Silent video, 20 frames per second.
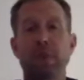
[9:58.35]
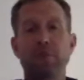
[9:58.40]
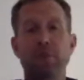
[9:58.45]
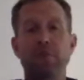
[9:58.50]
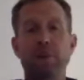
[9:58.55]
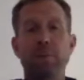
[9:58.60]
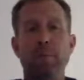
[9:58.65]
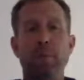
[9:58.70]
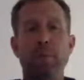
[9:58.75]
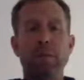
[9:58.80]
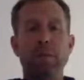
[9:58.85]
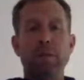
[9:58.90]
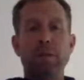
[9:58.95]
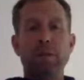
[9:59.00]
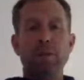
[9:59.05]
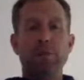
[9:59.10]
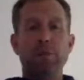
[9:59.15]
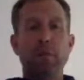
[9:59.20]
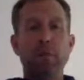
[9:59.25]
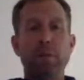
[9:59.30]

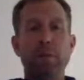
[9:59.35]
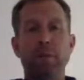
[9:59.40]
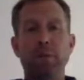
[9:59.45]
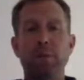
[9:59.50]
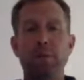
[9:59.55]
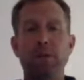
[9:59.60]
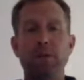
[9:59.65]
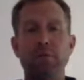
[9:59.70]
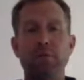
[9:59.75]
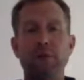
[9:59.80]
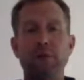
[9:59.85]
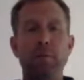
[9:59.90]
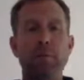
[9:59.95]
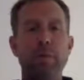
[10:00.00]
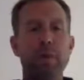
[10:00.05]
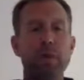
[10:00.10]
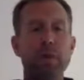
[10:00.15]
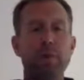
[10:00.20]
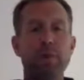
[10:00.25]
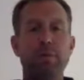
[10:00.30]
triplet, triplet,
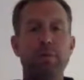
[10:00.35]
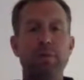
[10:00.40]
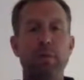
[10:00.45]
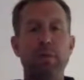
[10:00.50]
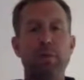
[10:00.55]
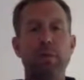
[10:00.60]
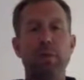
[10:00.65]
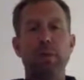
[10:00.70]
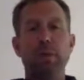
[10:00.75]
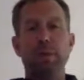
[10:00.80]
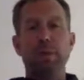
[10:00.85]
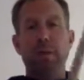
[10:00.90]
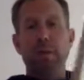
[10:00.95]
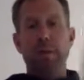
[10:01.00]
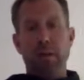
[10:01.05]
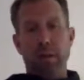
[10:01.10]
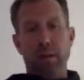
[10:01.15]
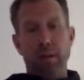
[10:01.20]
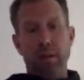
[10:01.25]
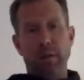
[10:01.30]
triplet, triplet.